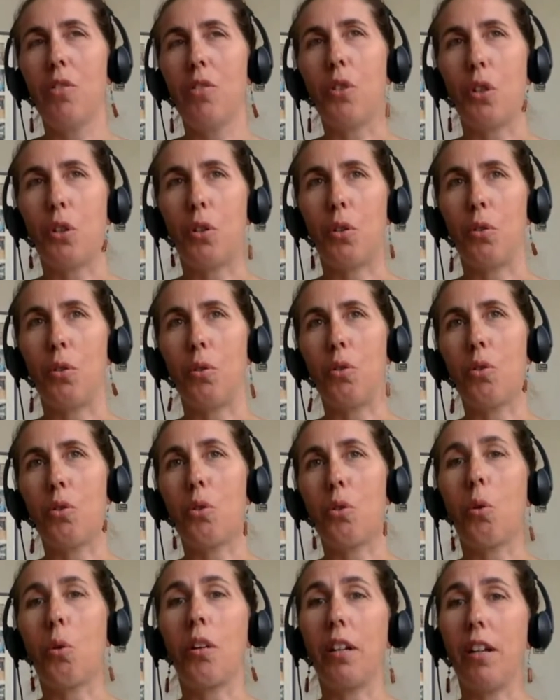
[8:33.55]
So
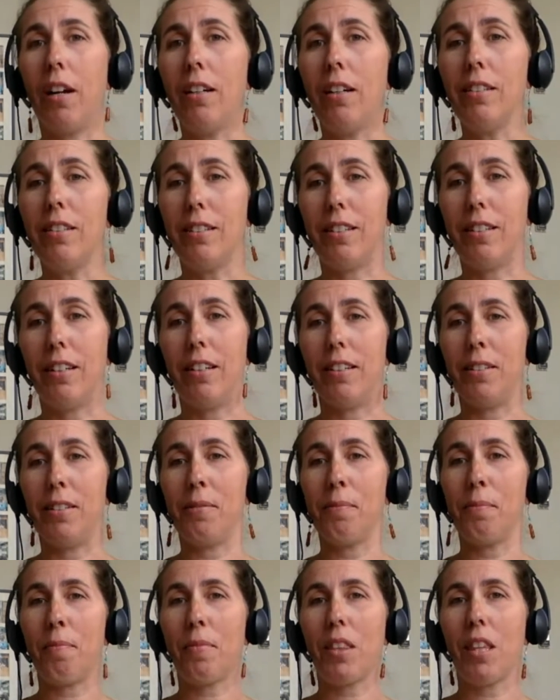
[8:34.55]
Tori
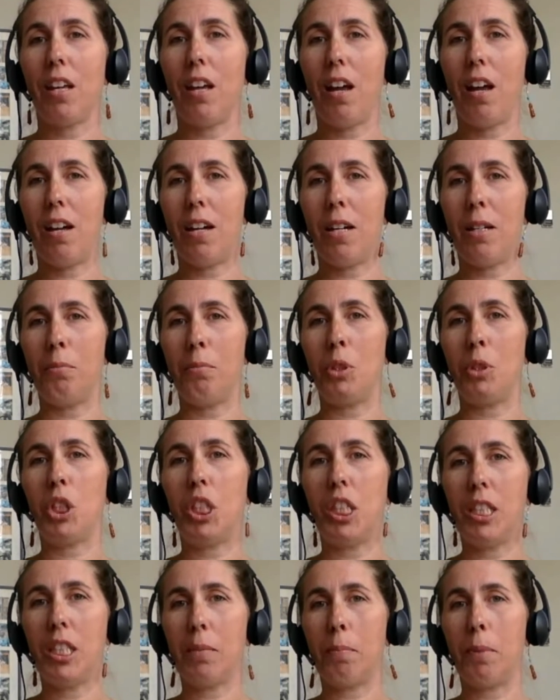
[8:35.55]
Hudson,
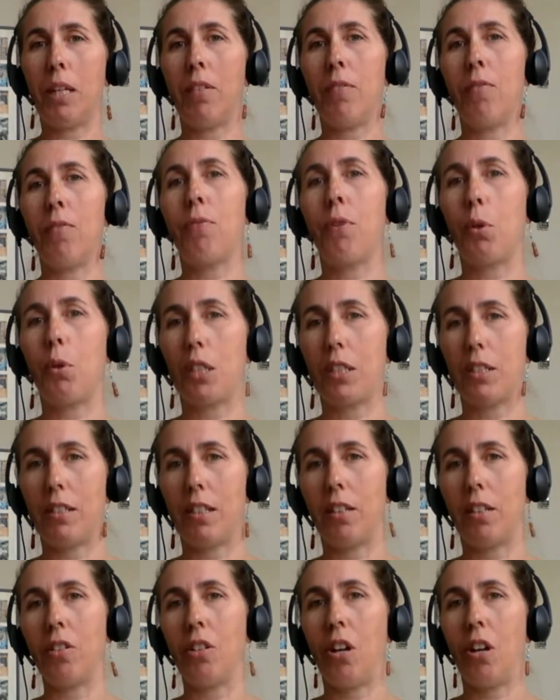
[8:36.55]
she's been
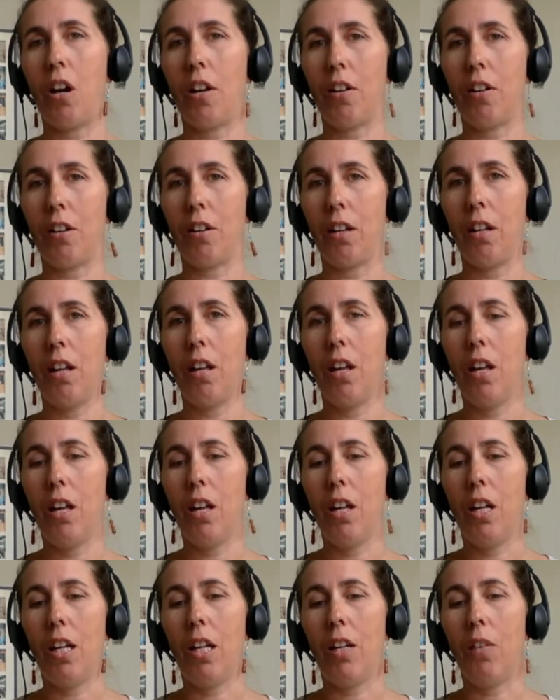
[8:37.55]
focusing a lot on
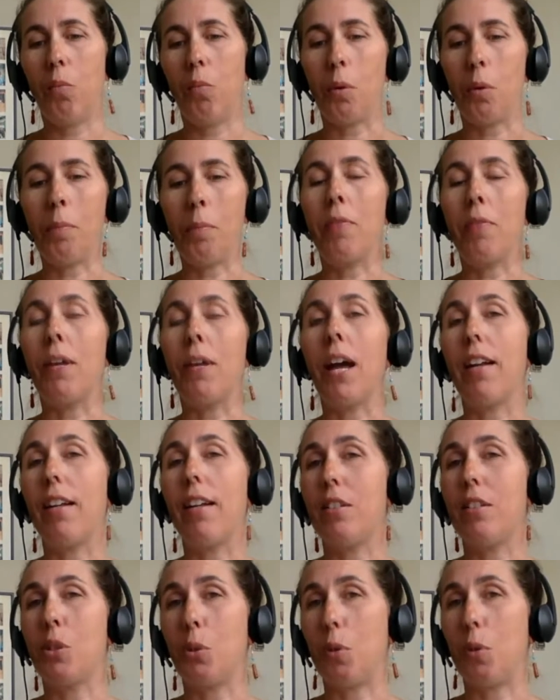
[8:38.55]
if women have had
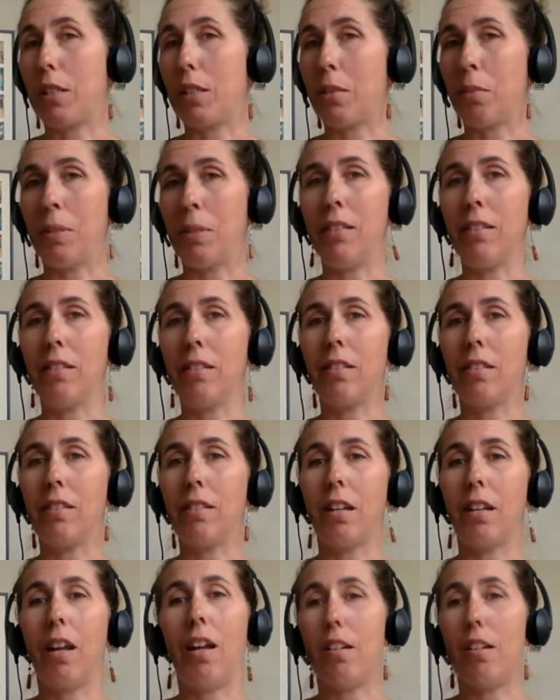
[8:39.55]
hysterectomies
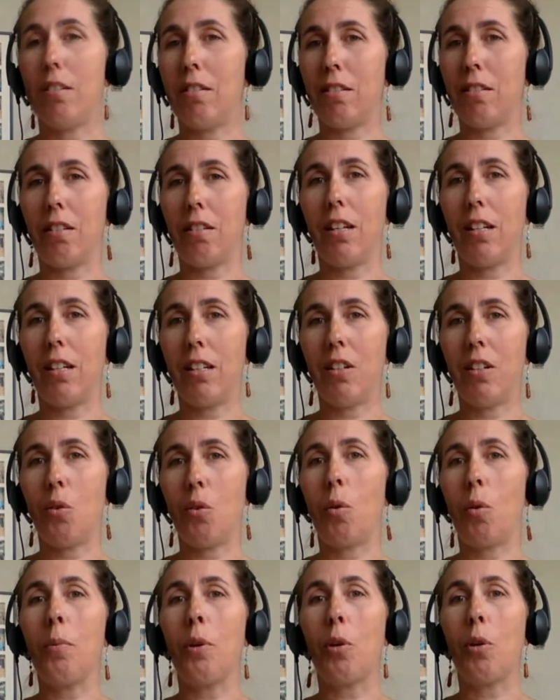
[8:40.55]
and they need
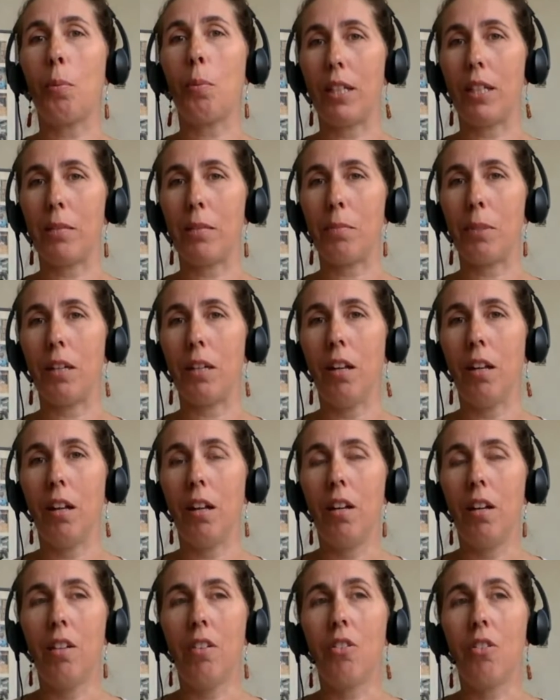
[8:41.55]
hormone replacement,
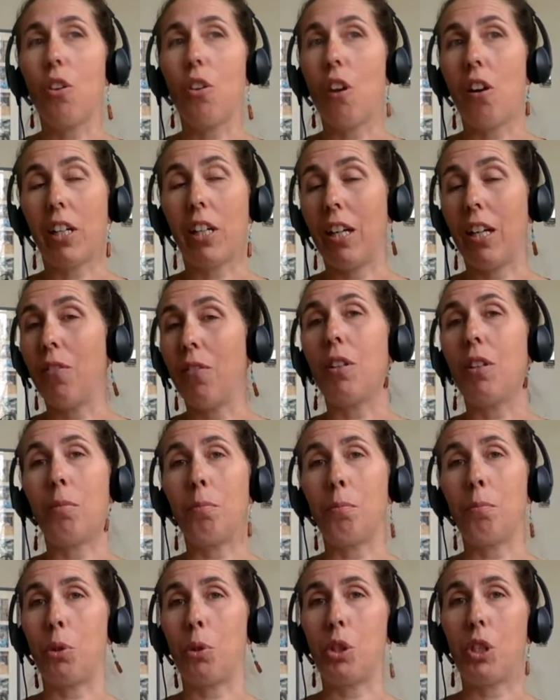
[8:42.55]
to not give
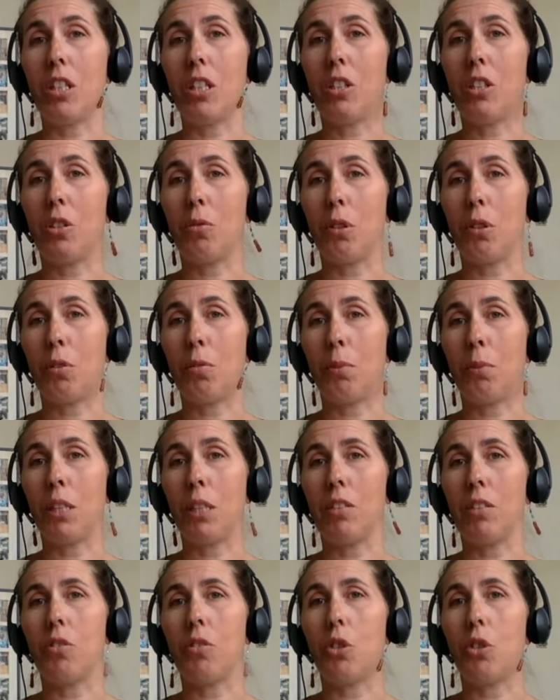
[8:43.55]
them progesterone
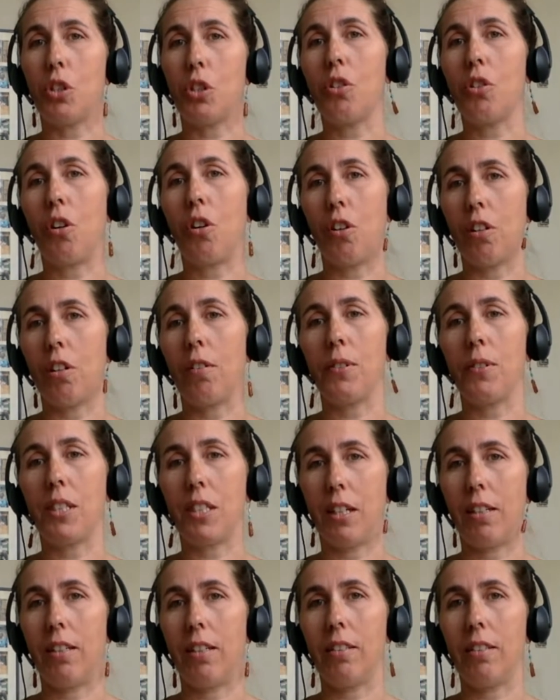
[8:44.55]
because there just aren't enough
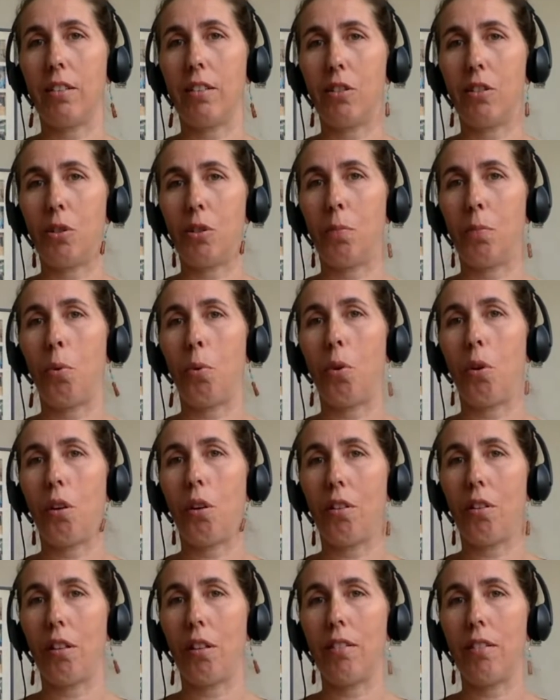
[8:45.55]
studies to
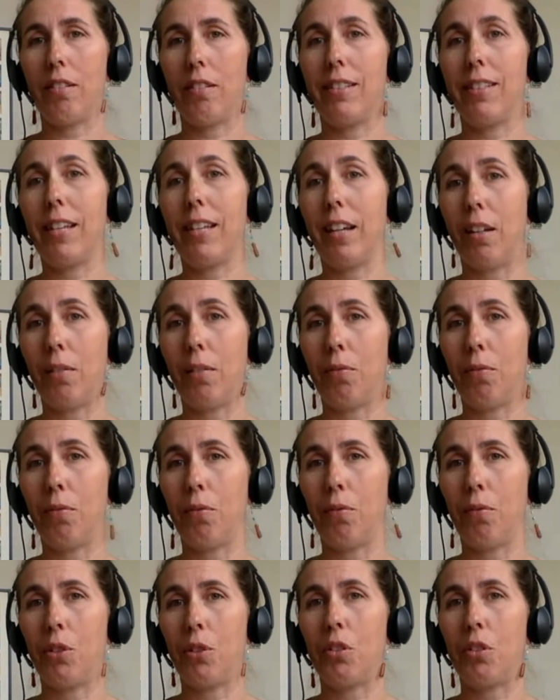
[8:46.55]
support that it's safe
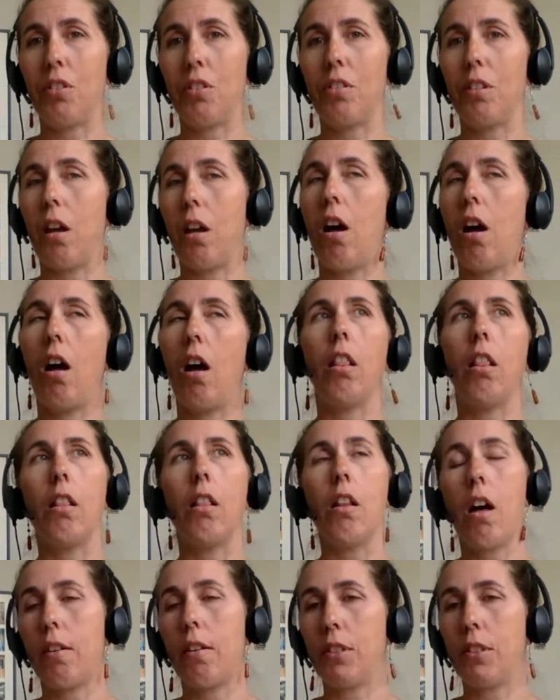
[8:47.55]
versus a
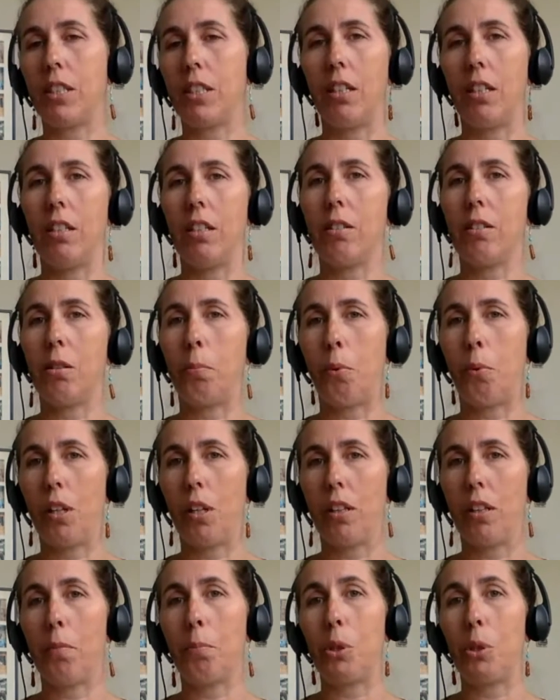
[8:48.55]
lot of studies
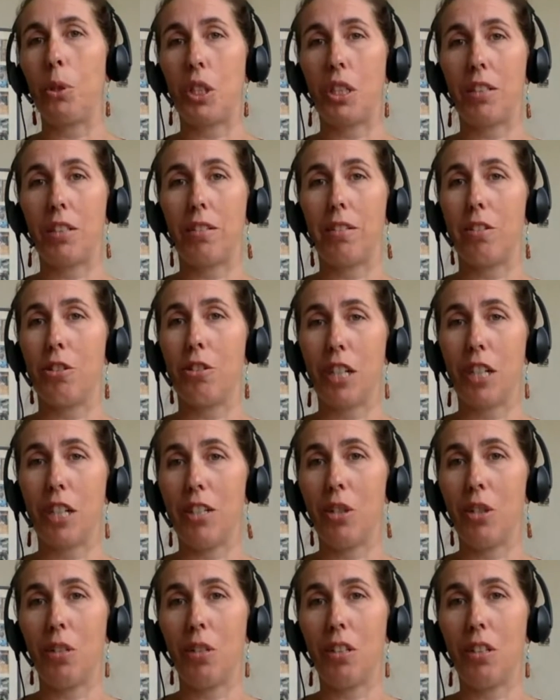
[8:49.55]
supporting that progestins are
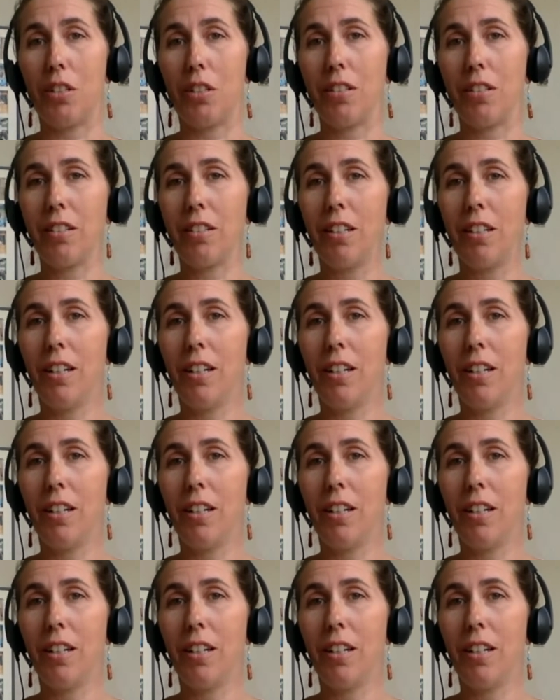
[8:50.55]
dangerous.